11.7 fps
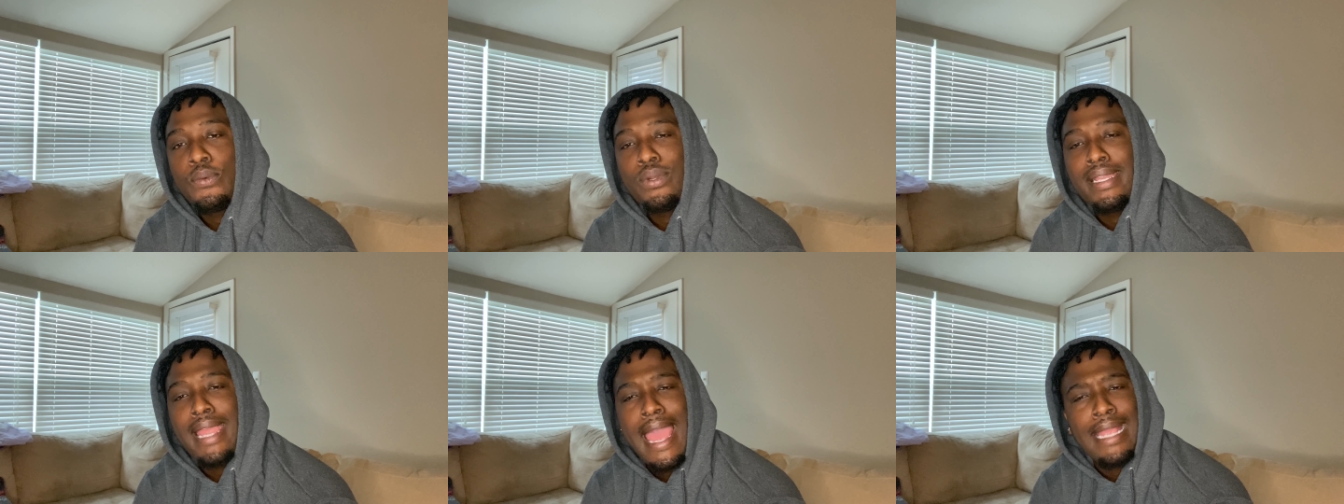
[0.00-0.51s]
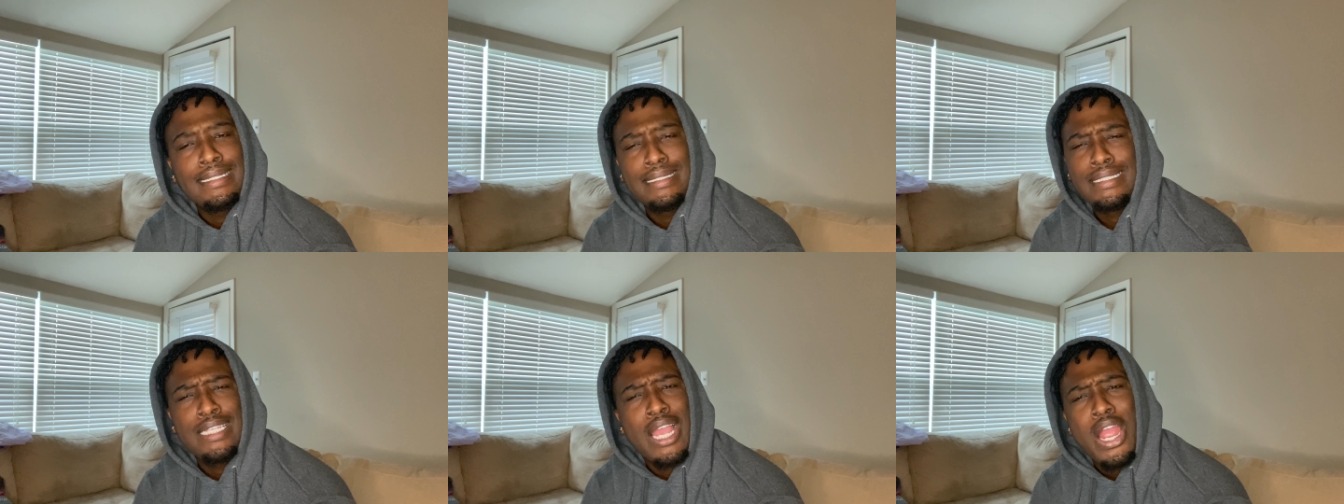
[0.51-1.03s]

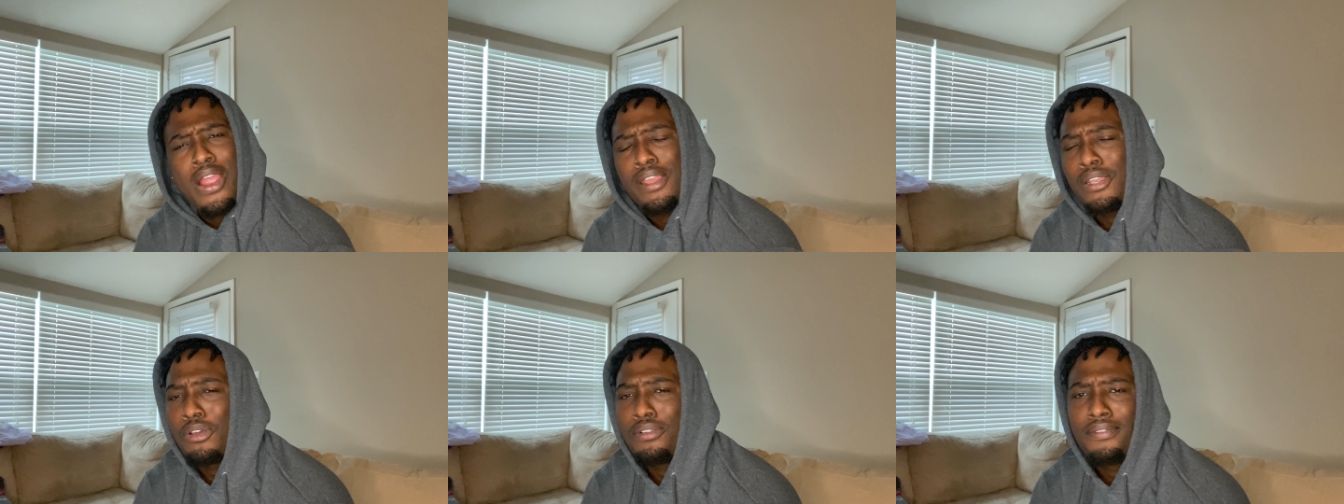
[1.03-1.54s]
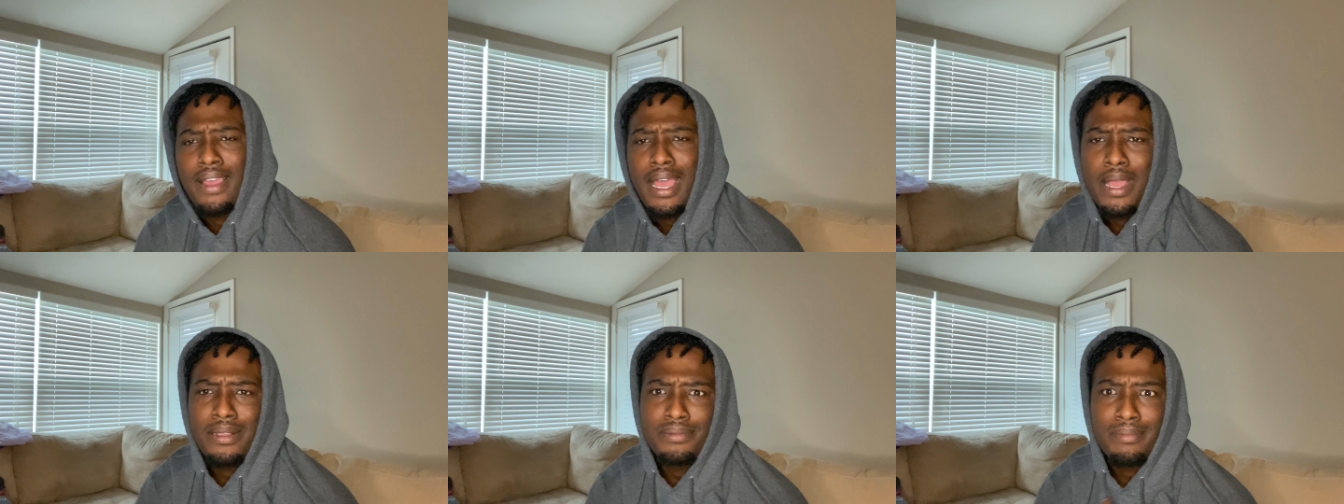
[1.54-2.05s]
reaction. Y'all already know the
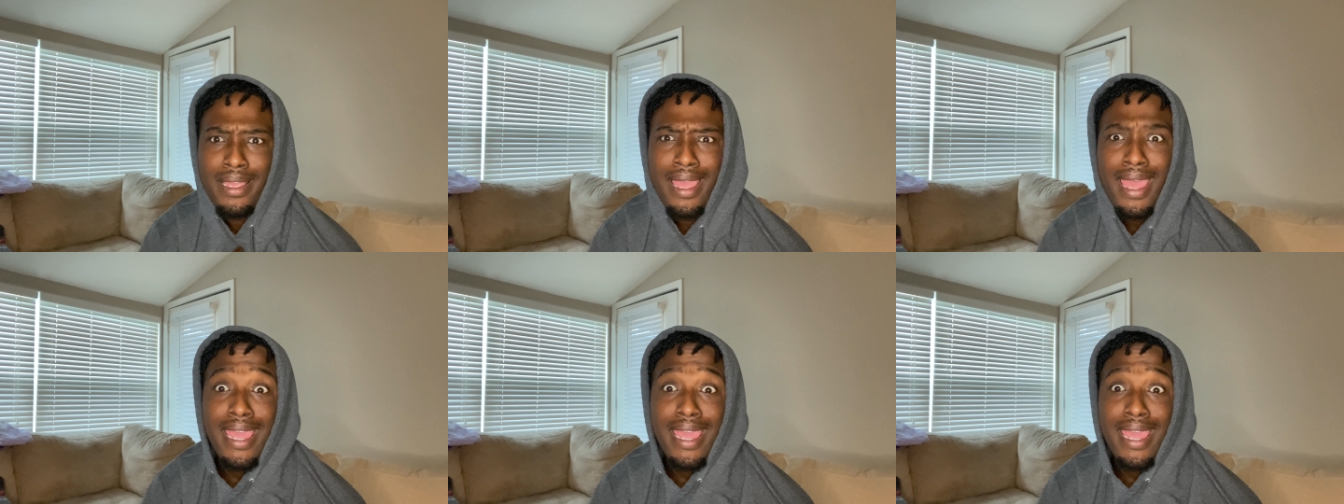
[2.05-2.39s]
vibes, man.